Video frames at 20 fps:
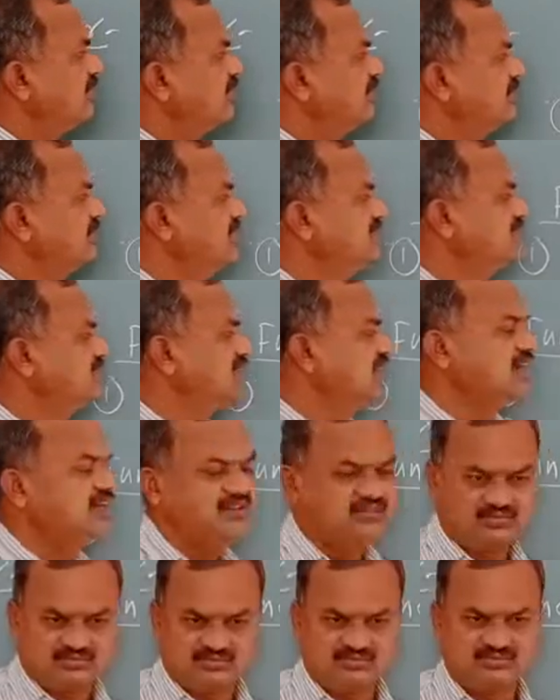this
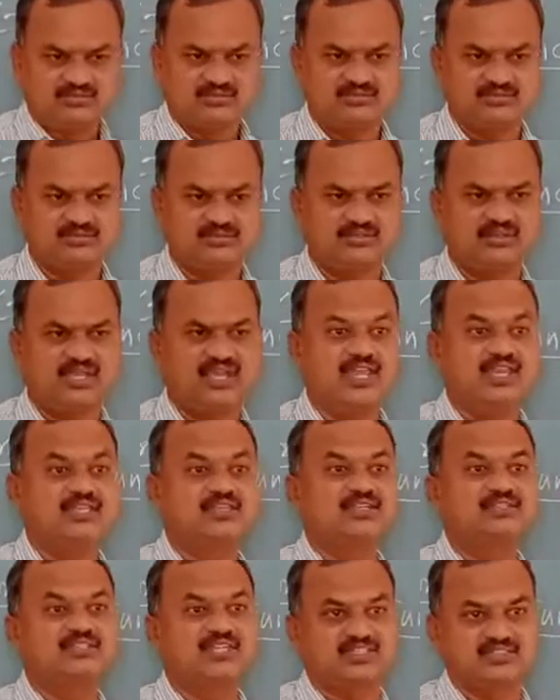shunt
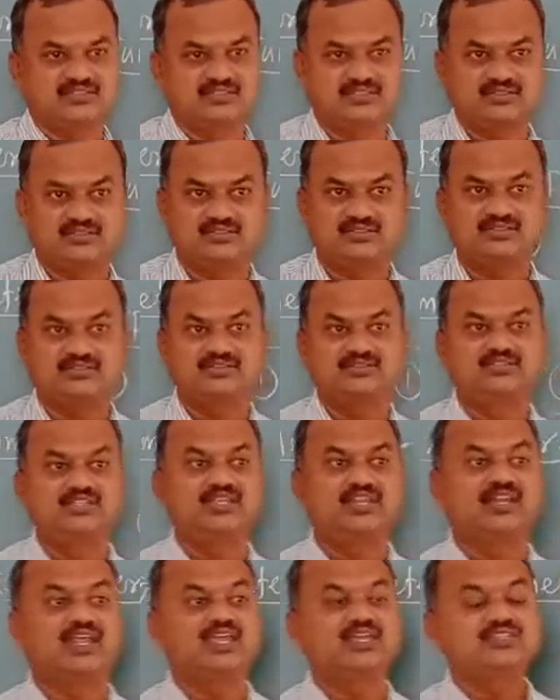increases
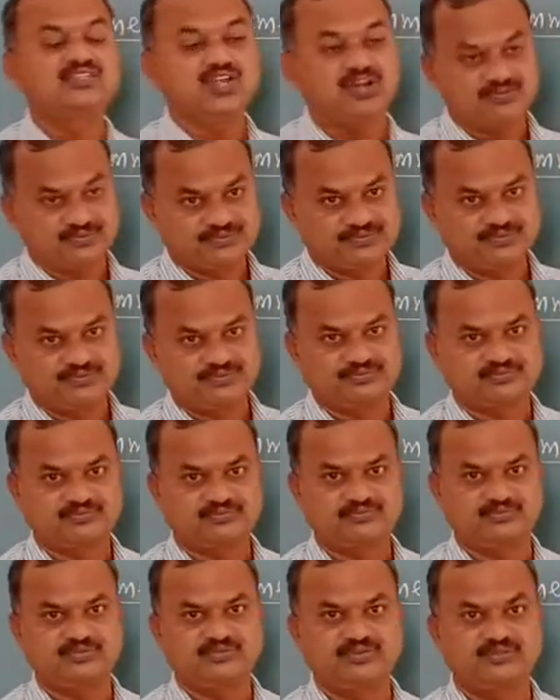the range of
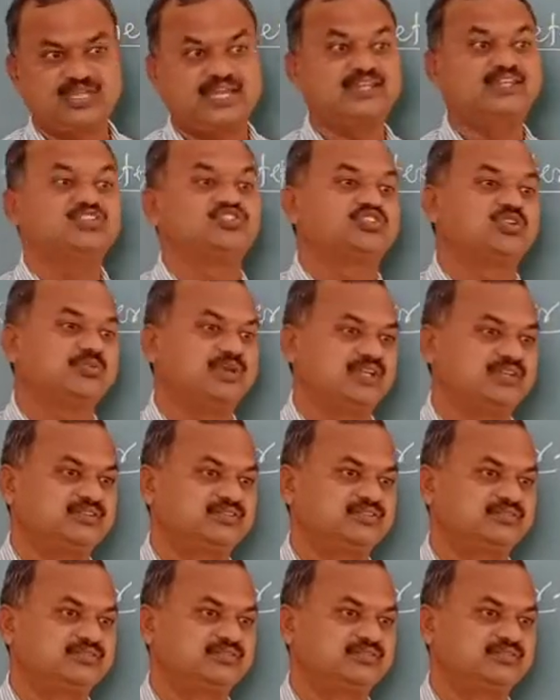that instrument.